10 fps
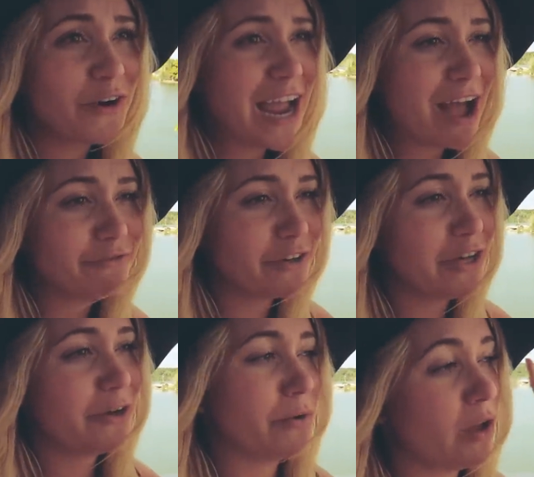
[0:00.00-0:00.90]
free
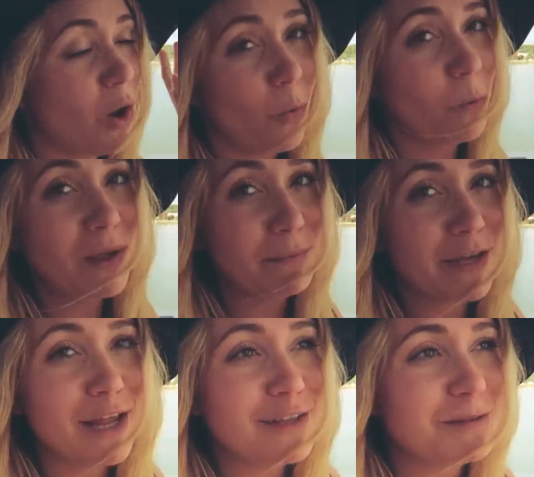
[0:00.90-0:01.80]
afternoon!
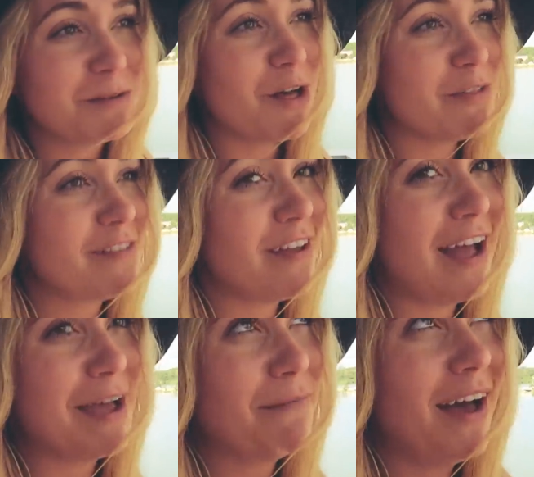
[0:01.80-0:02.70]
What am I gonna do with all this
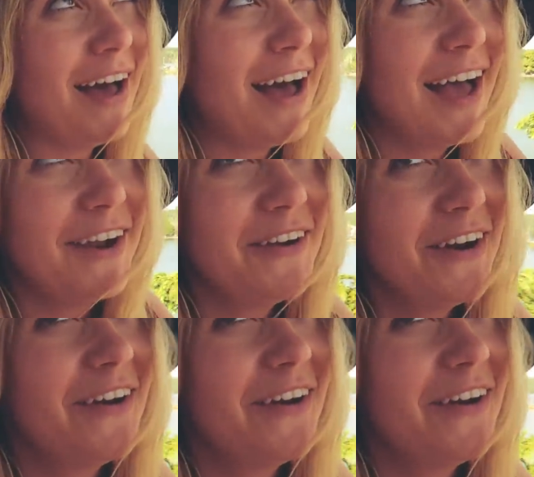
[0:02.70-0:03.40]
time? I don't